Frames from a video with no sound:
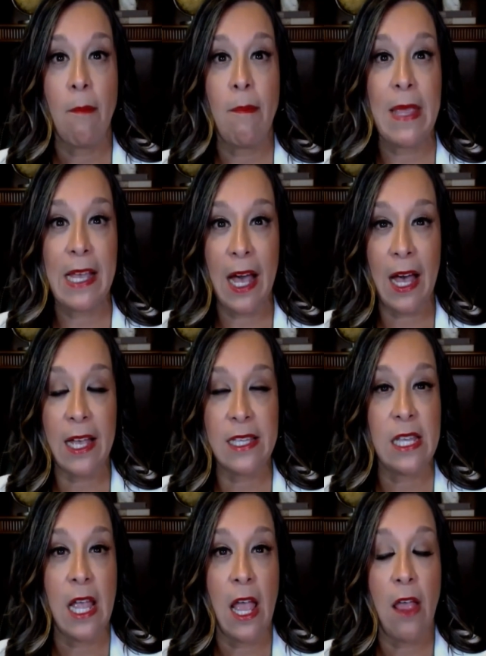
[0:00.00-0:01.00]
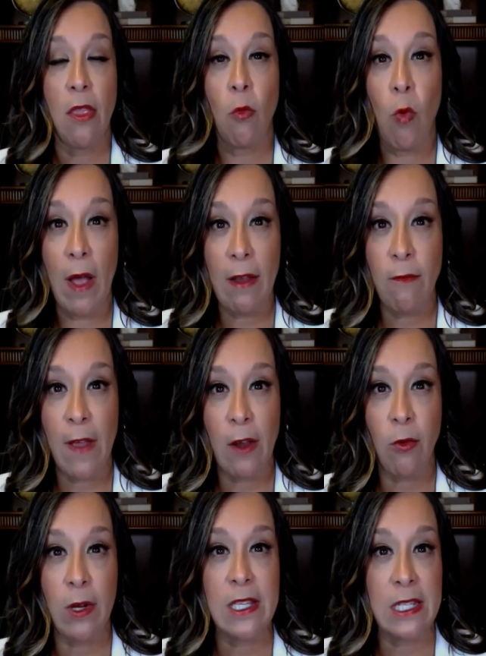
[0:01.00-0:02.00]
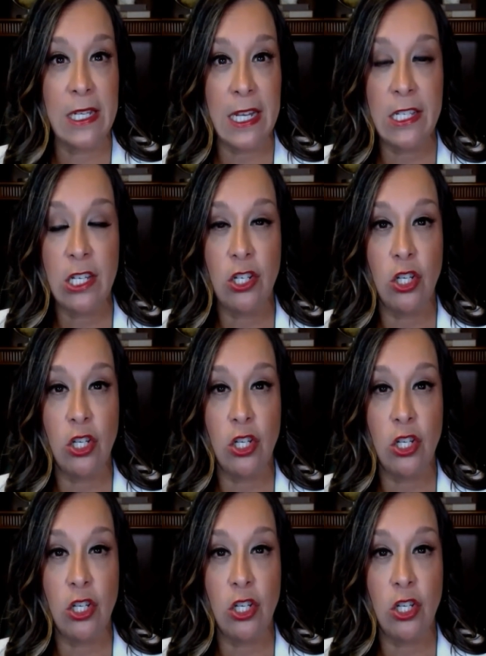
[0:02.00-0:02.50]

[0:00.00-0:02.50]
because what veterans need to